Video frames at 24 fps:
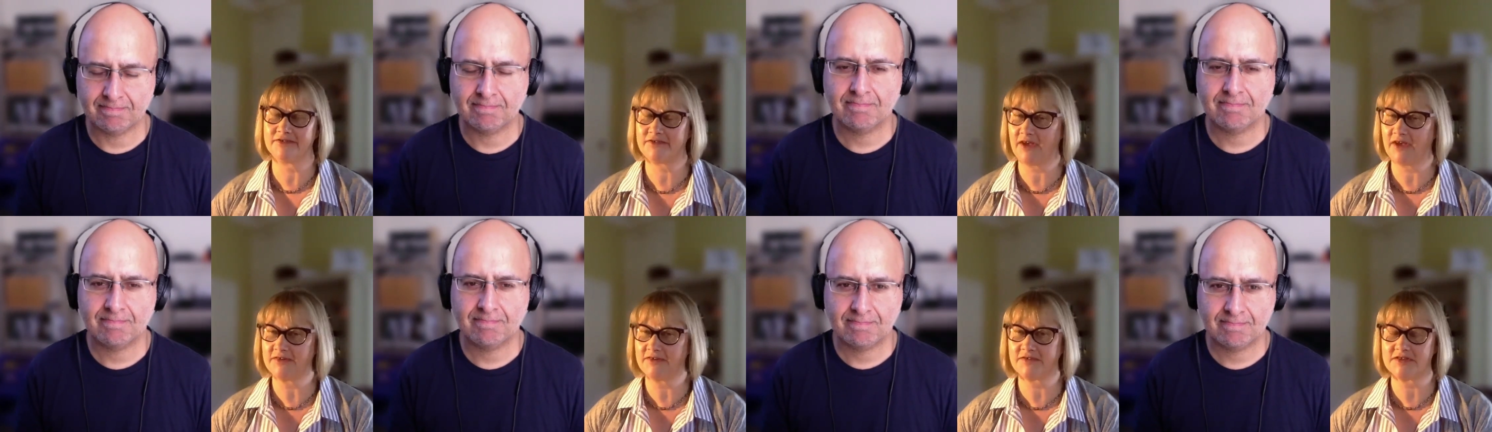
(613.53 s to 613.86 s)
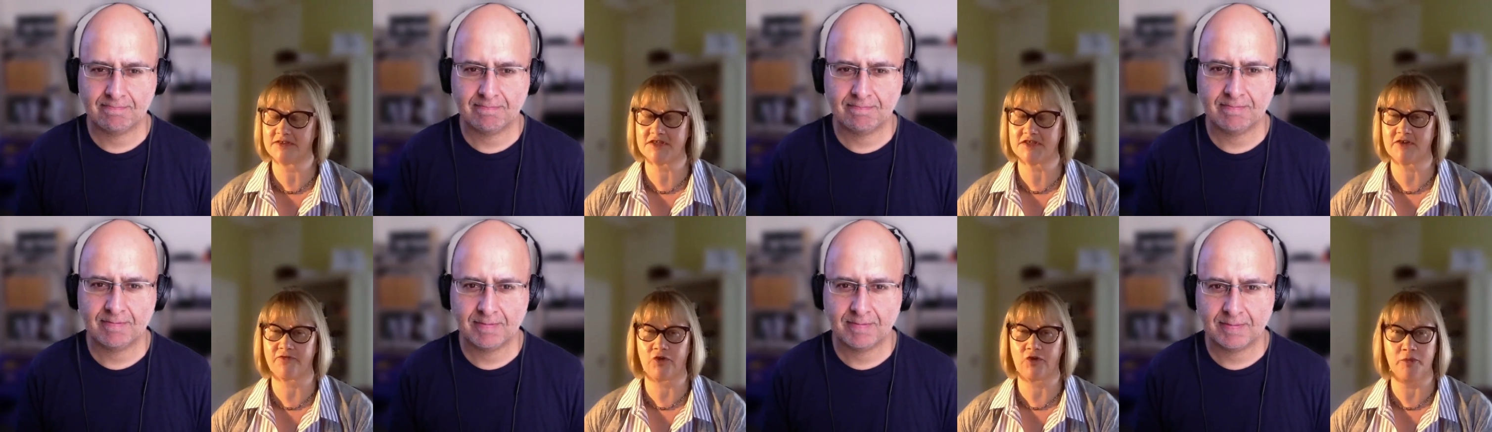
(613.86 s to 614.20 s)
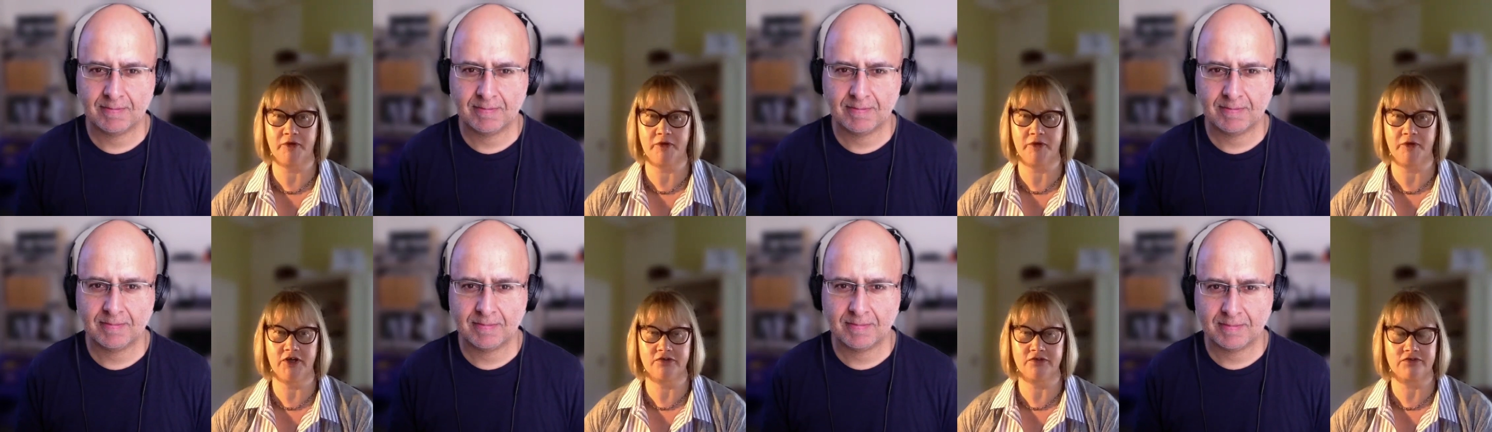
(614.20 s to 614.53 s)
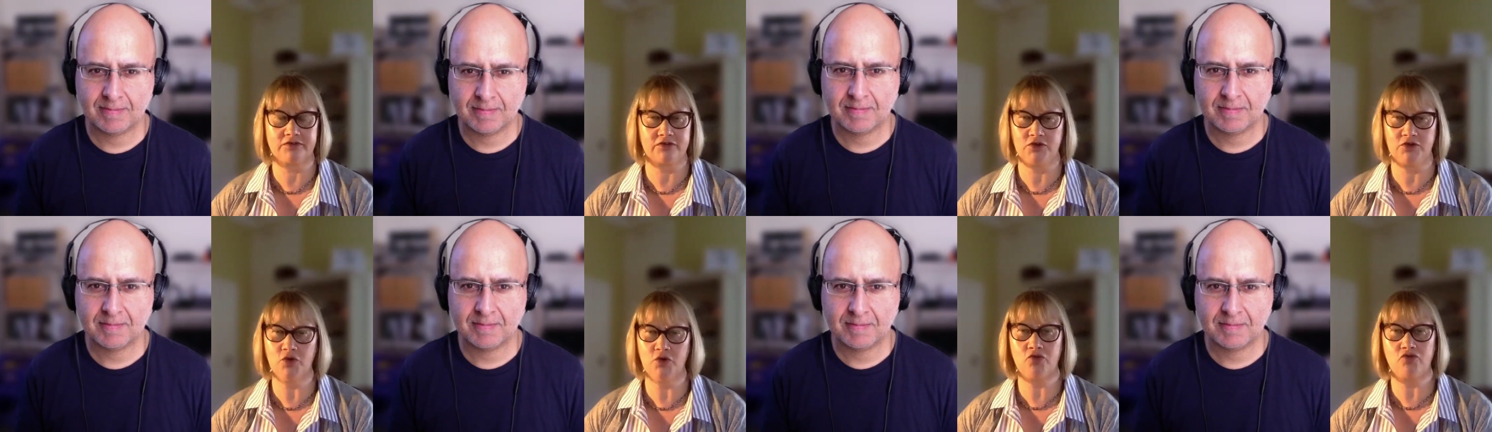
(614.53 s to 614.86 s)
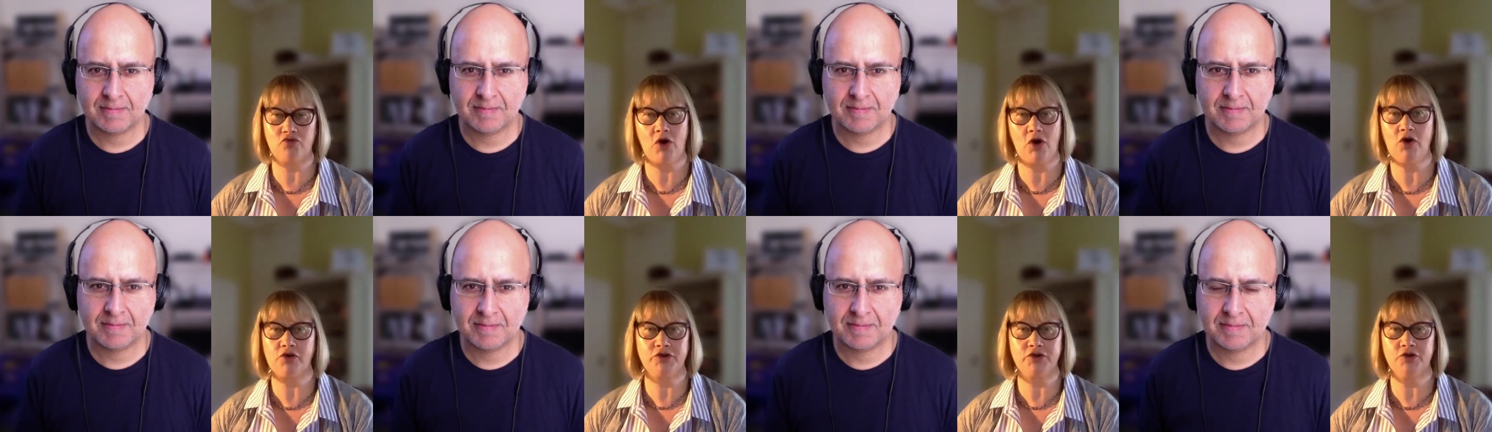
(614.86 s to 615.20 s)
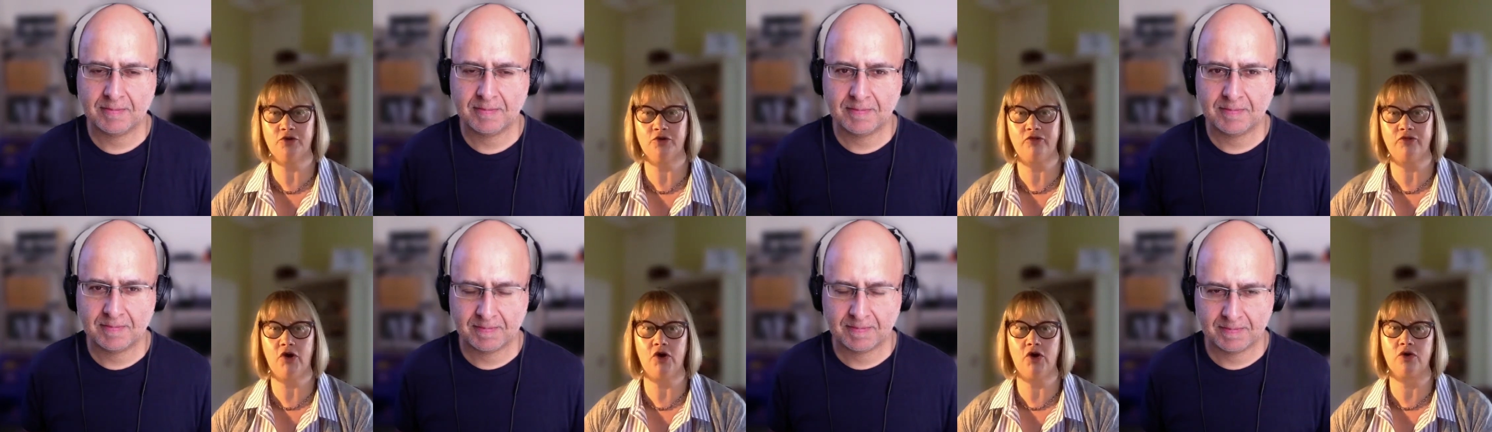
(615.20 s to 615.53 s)
Speaker 1: say to the difficult person, You're wrong,
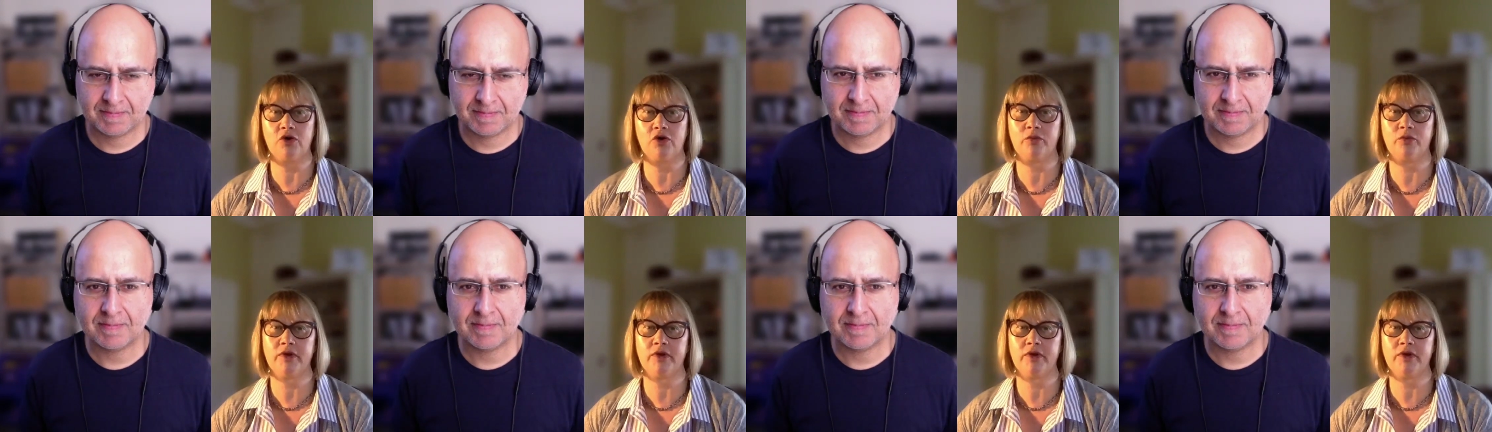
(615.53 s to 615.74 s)
you're wrong.